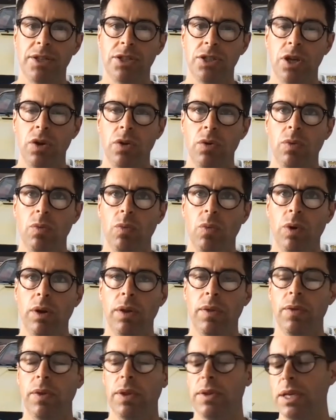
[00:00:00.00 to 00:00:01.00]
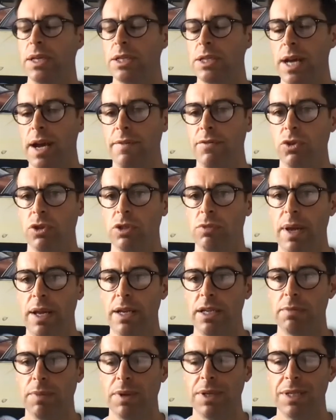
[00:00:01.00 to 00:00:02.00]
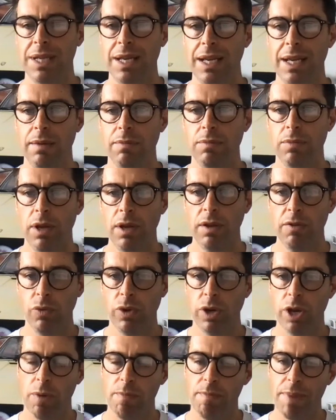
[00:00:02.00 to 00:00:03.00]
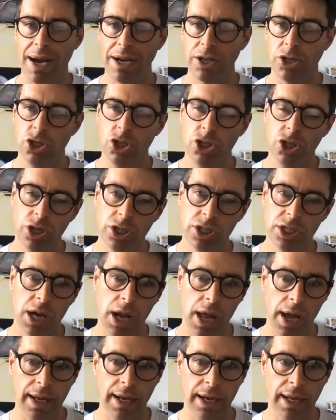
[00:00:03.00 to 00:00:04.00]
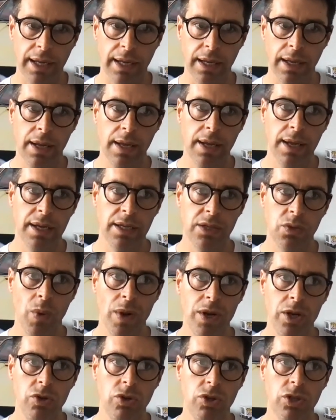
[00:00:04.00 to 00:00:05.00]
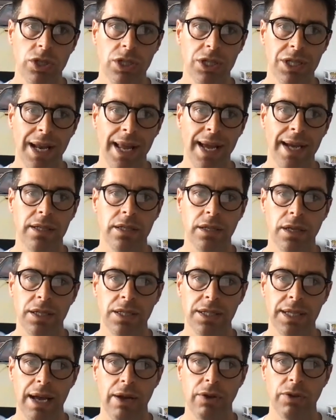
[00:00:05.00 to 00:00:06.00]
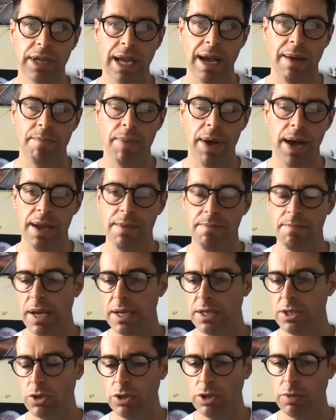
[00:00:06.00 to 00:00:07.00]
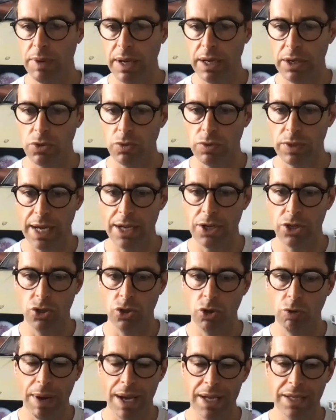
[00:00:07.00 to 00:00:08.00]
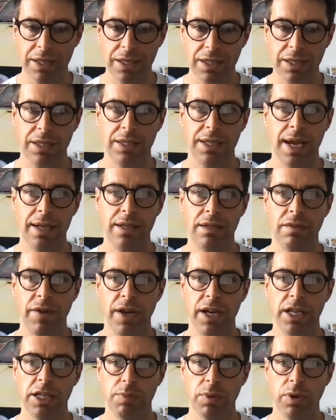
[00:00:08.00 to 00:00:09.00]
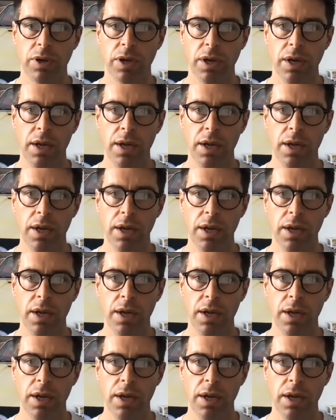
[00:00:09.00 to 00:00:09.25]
So one of the things I have to explain to my team, if we go back just slightly, is when you select a sales campaign based on your pixel data, you're basically saying to Facebook,